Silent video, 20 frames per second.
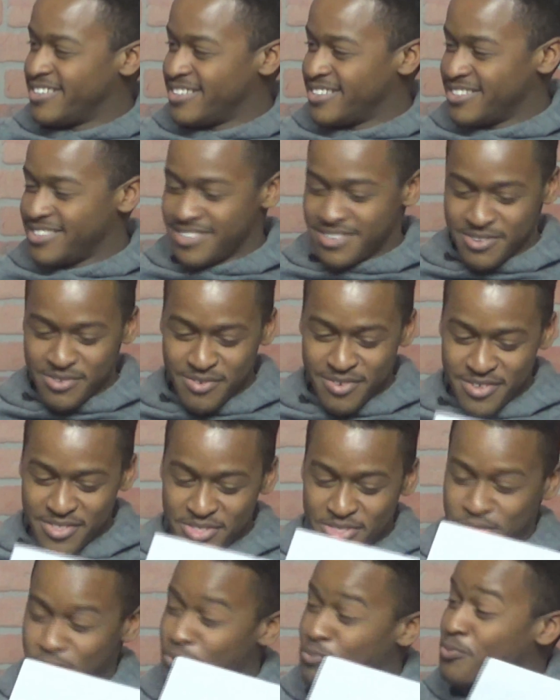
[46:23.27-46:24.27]
The
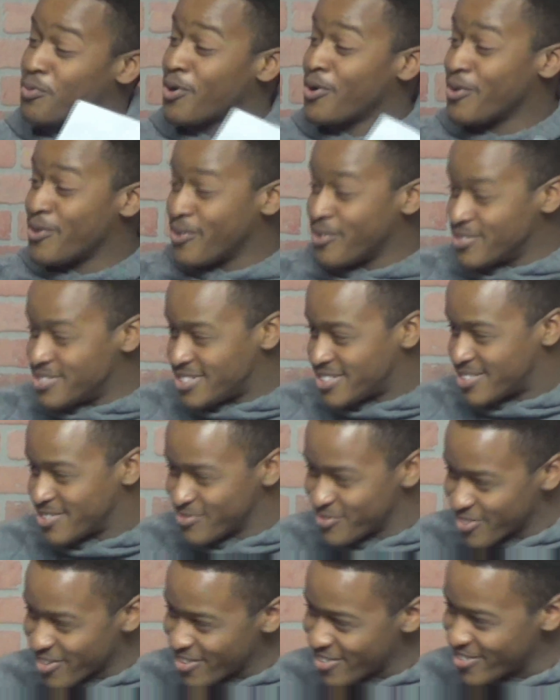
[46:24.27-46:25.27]
role, just the
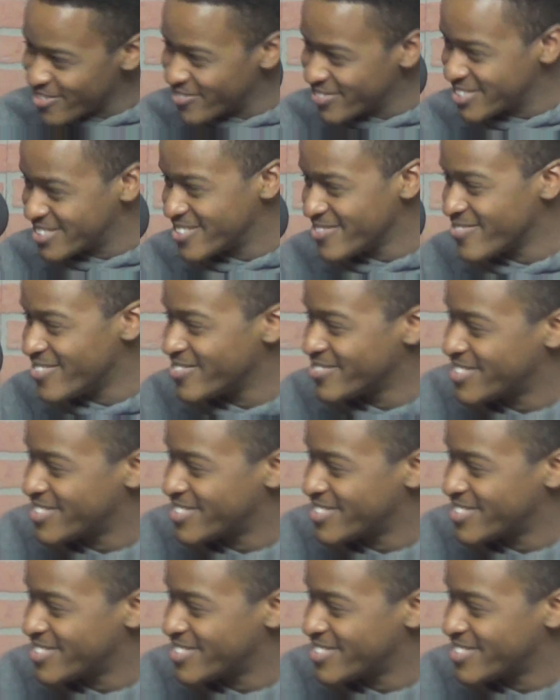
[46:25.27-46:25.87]
role. What's the role?